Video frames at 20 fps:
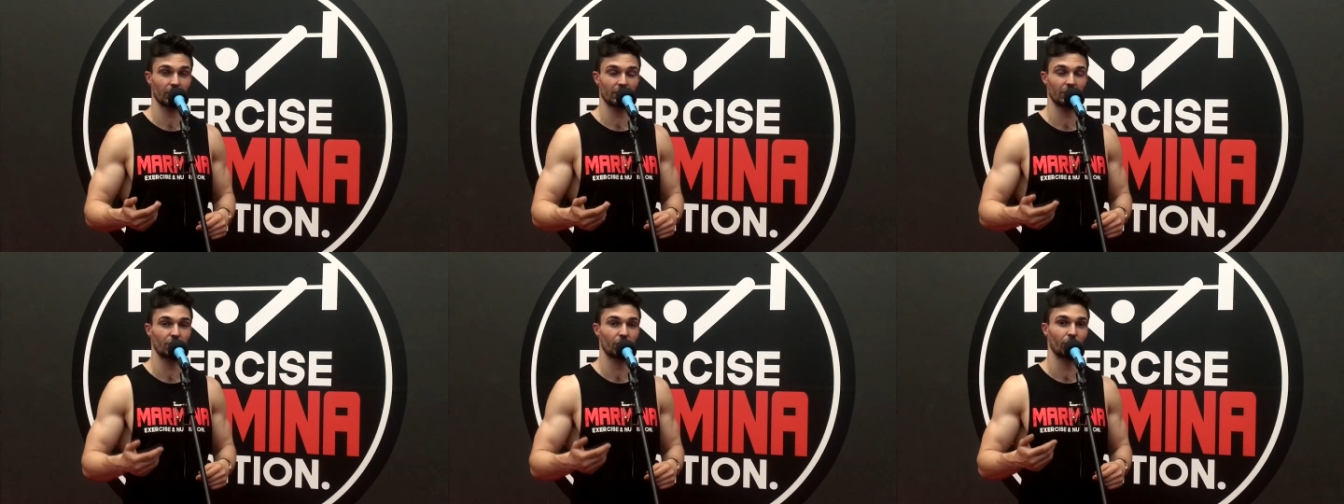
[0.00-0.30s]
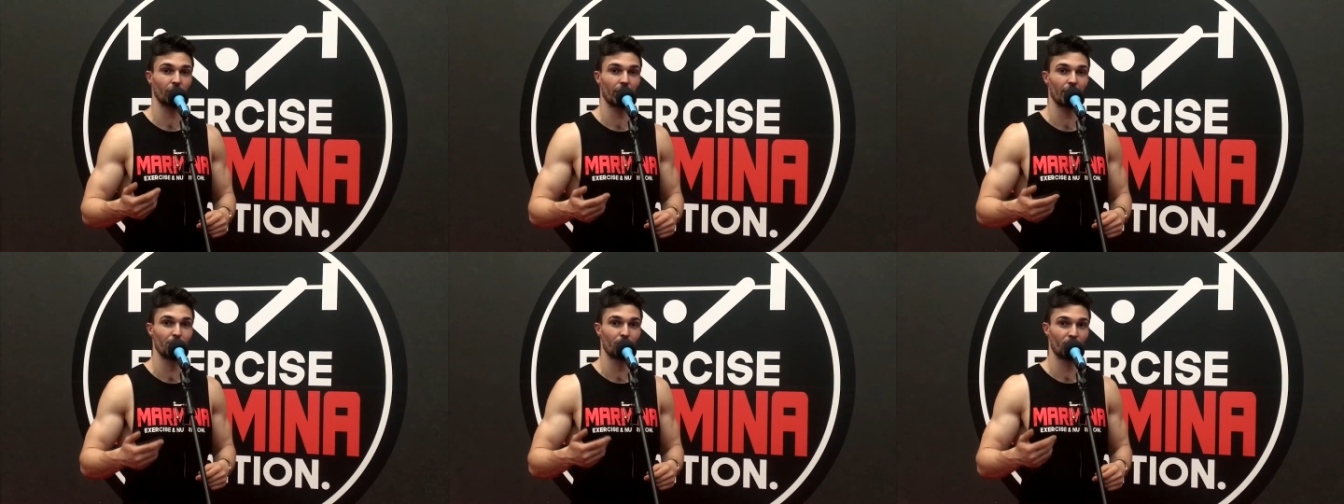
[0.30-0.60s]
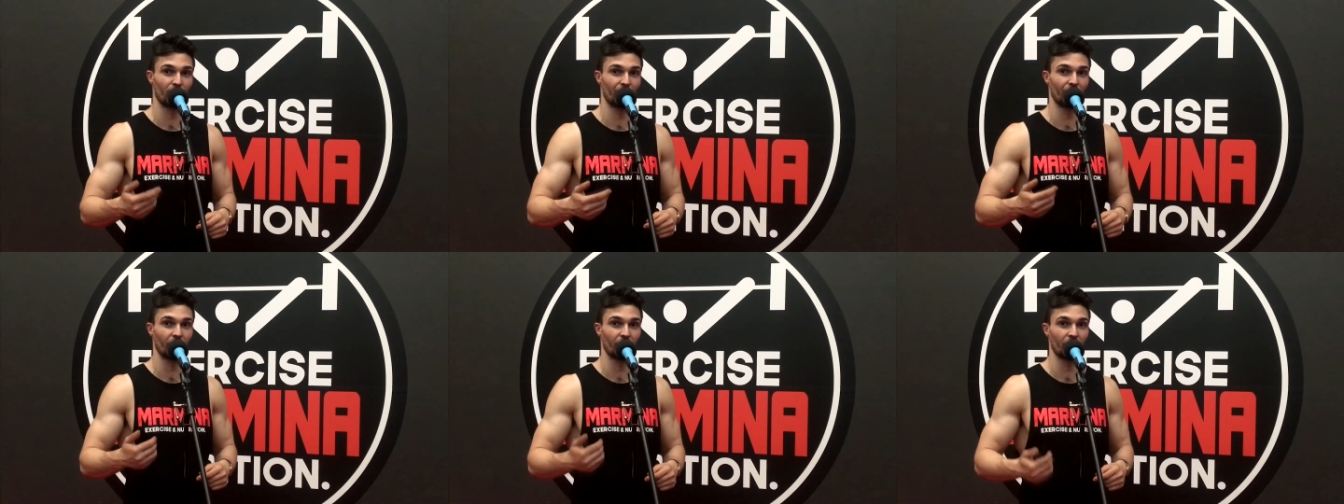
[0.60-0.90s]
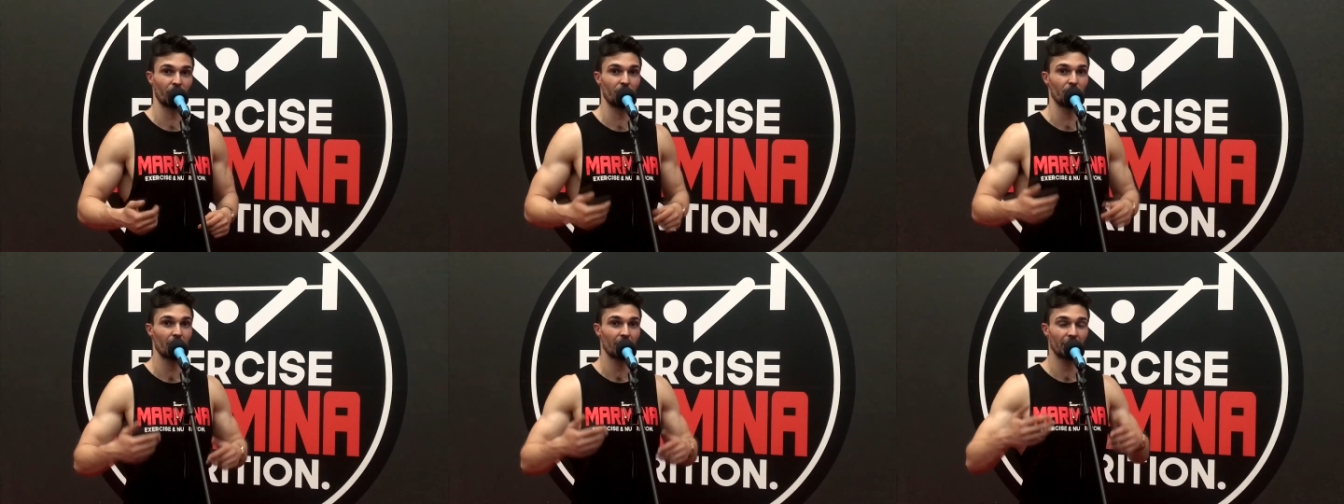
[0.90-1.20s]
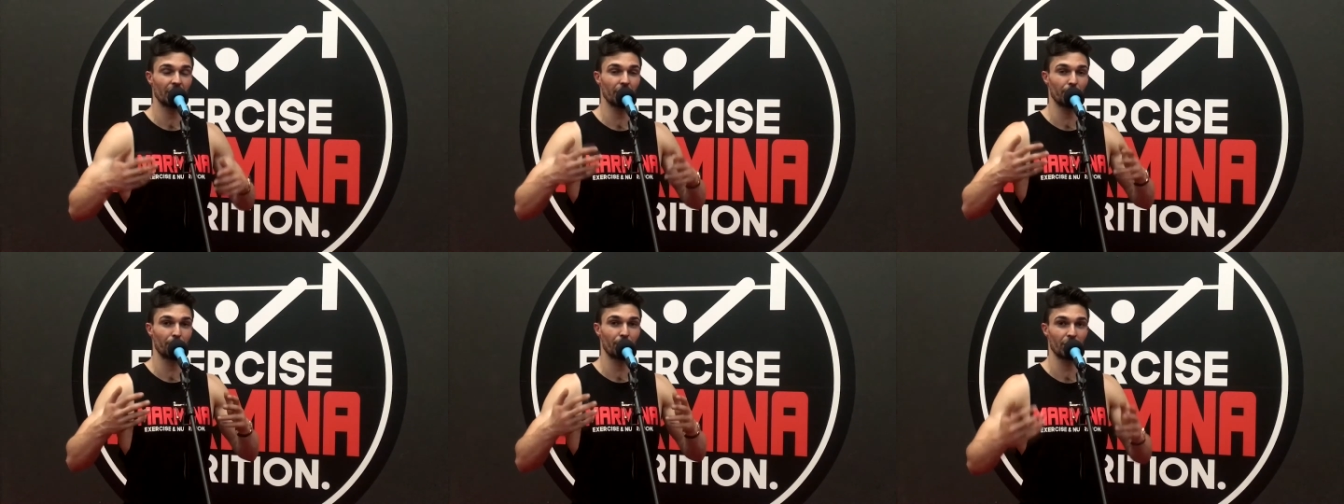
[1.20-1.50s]
can tolerate more volume
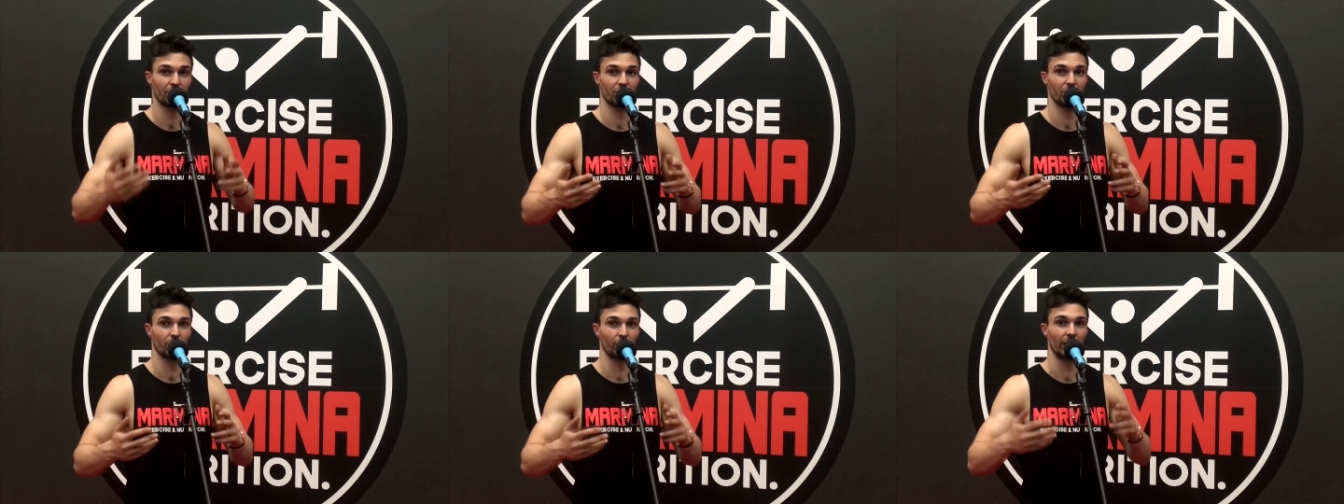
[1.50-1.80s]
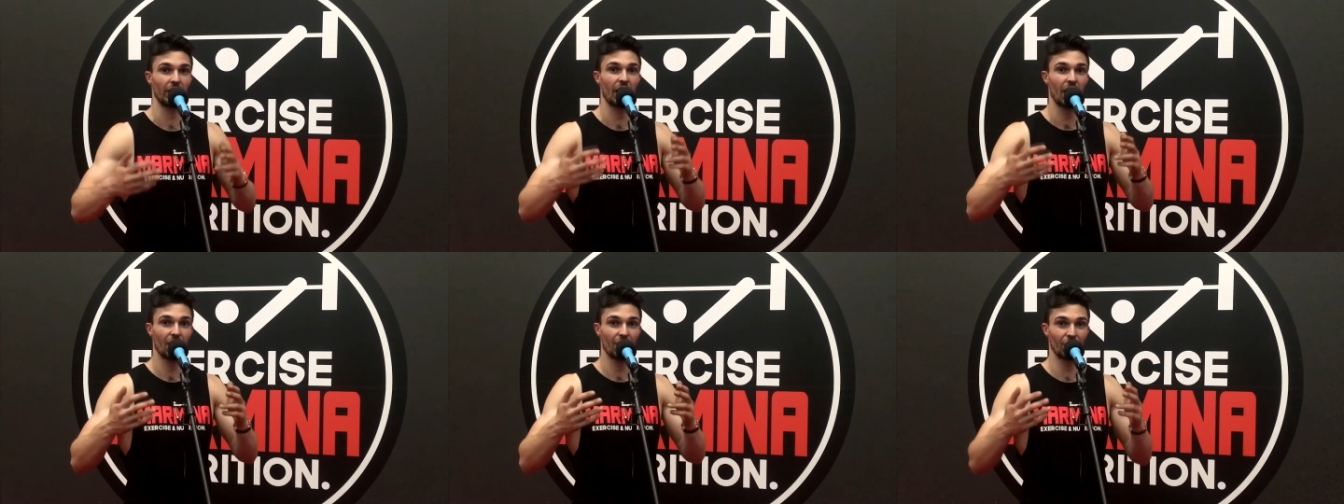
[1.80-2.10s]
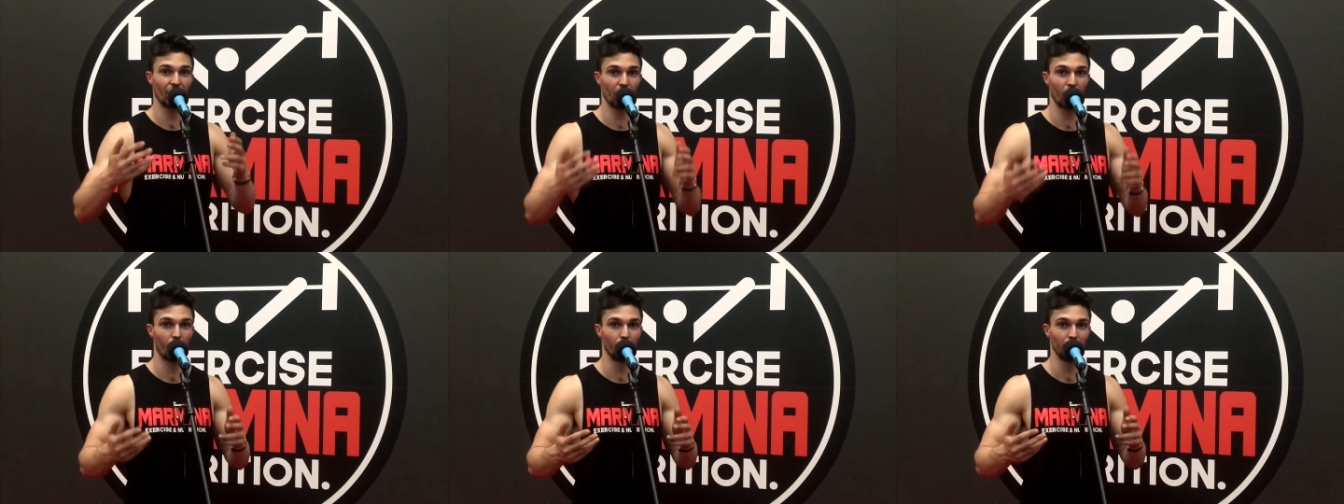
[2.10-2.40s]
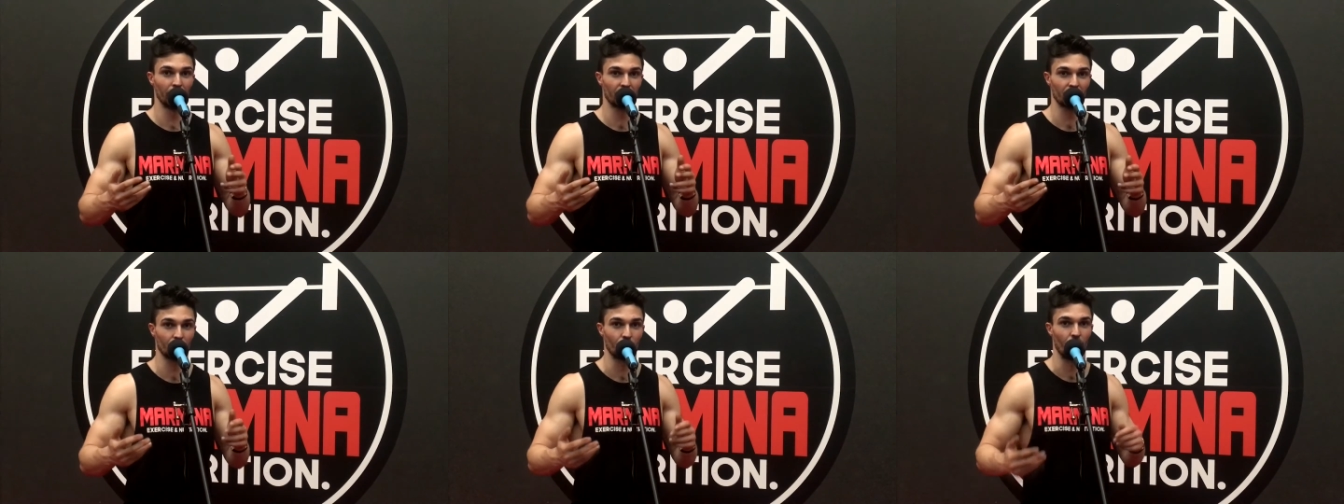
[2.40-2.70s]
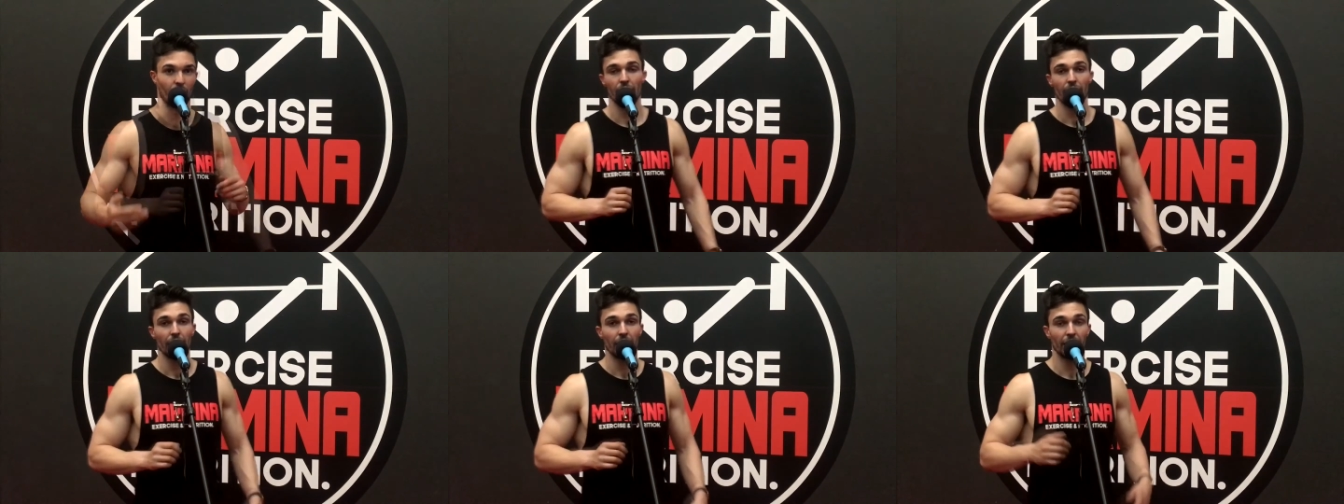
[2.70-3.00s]
than the person doing the goblet
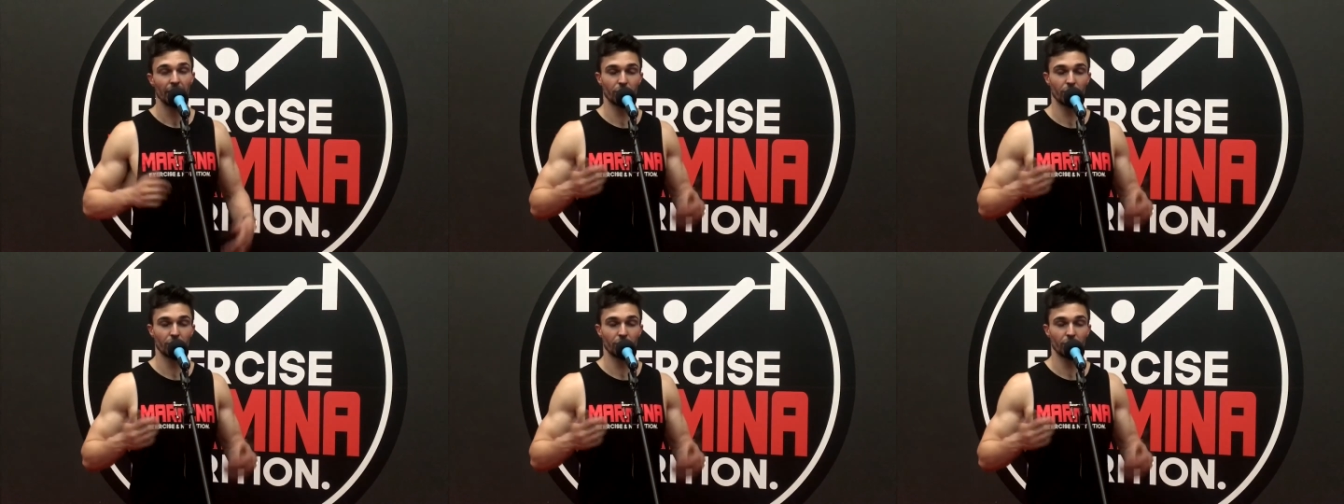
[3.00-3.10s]
squat.